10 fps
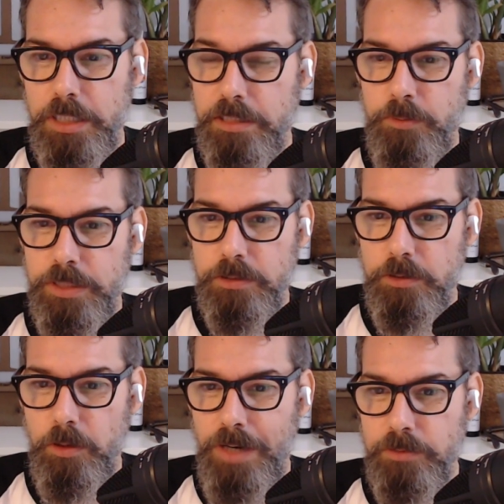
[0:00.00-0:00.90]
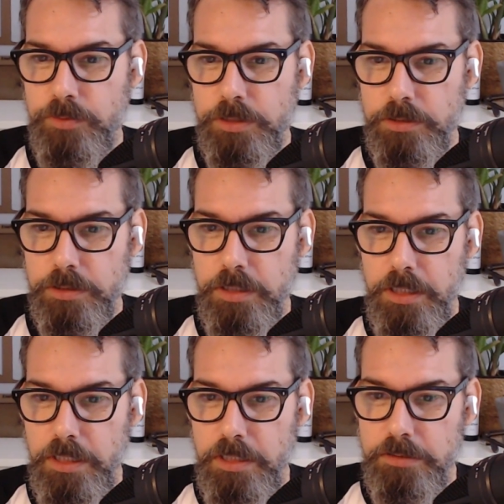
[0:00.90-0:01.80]
when you go out for your
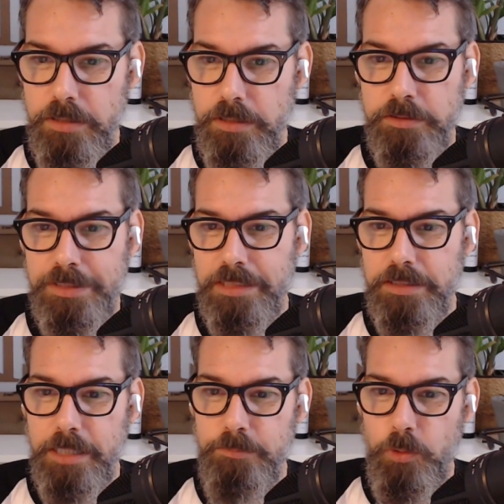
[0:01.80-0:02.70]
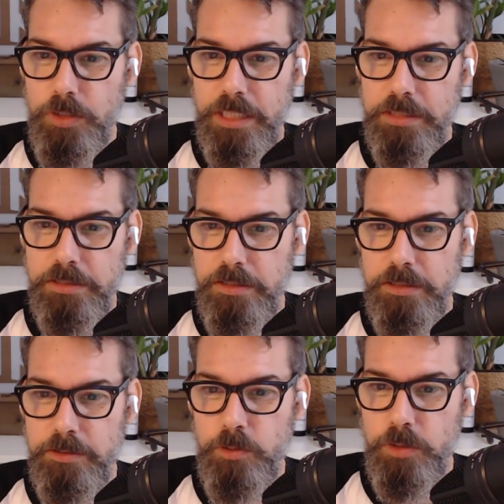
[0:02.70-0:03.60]
Saturday morning
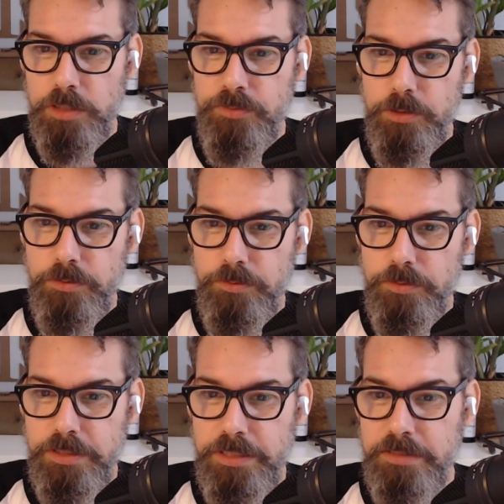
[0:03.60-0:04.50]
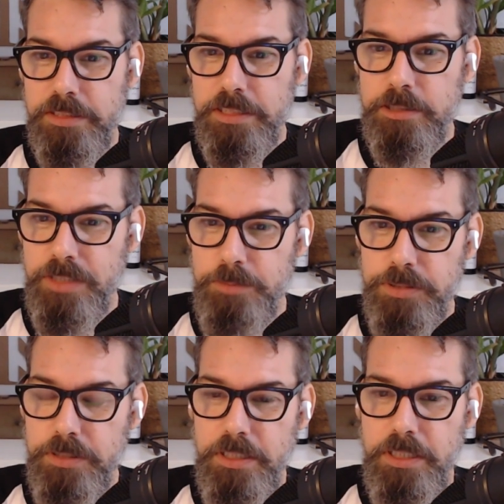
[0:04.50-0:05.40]
joyful jet ski trip,
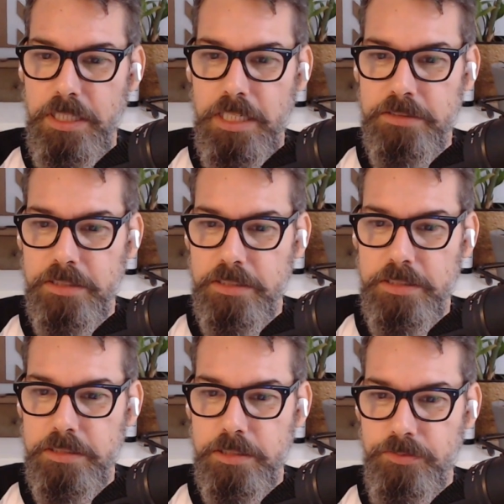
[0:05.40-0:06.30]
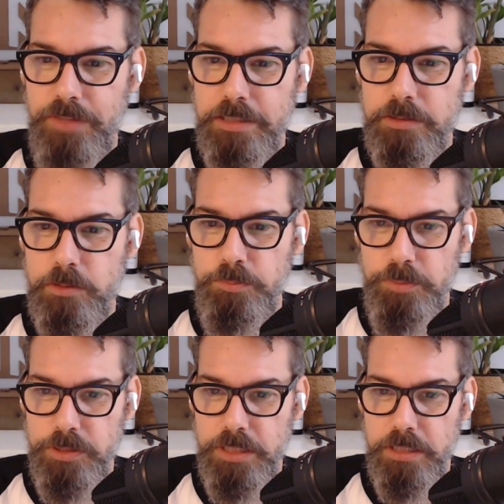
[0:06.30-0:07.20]
and suddenly you find two
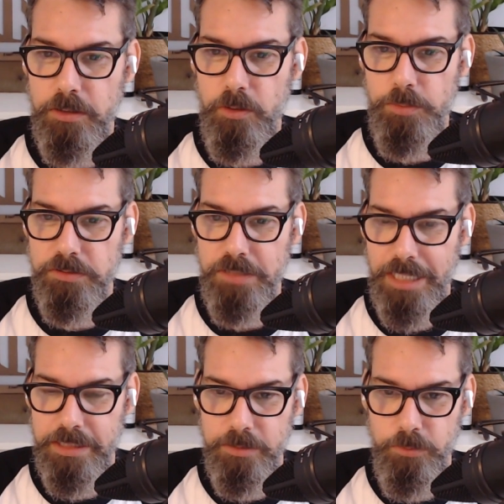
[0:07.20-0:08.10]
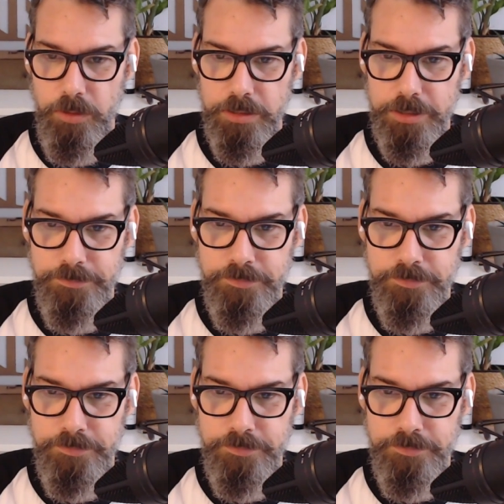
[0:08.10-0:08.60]
people that are almost dying in the water.